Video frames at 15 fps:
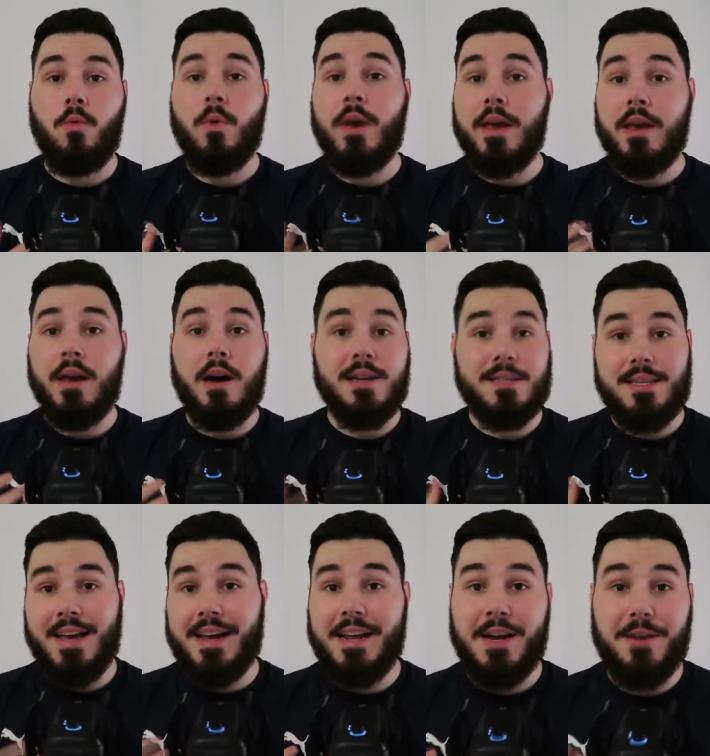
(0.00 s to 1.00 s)
we are
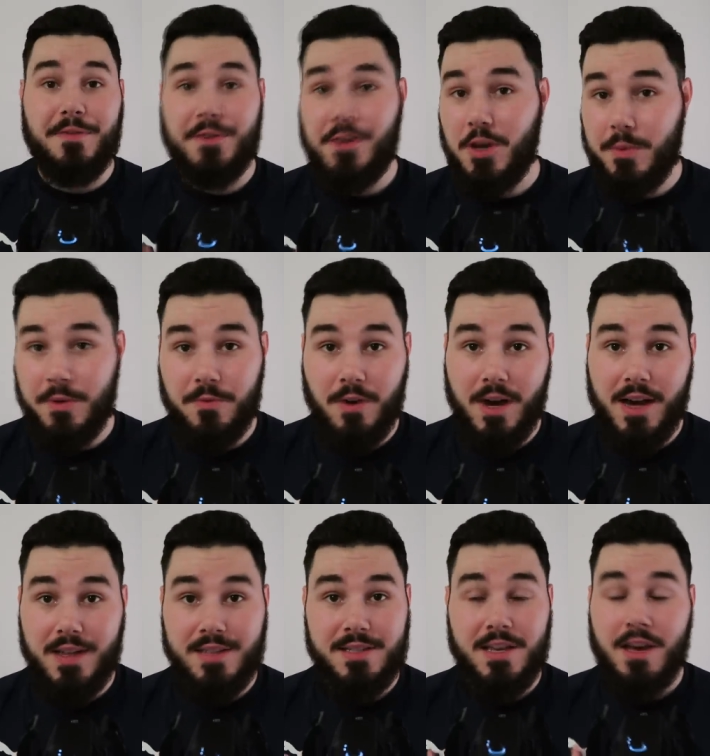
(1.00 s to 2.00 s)
standing up for human
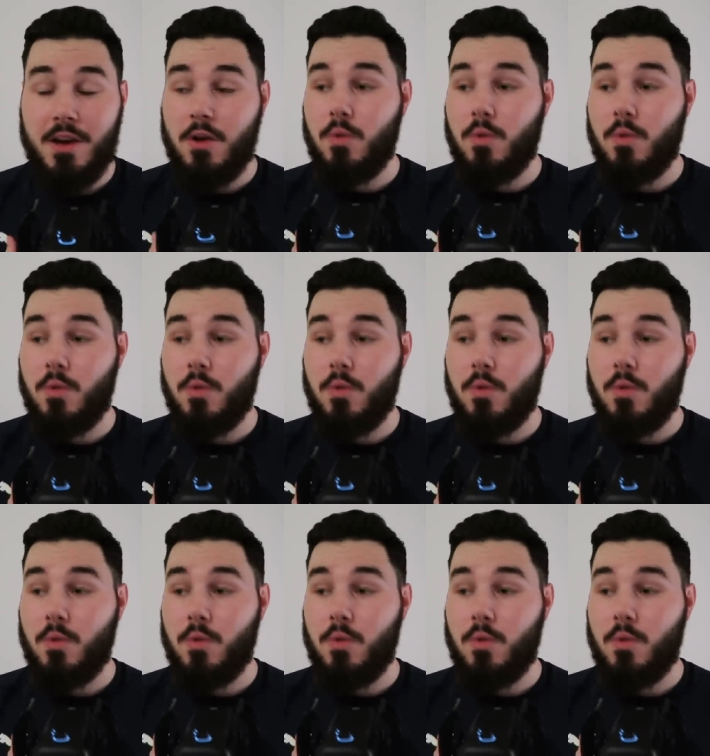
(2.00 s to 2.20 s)
rights.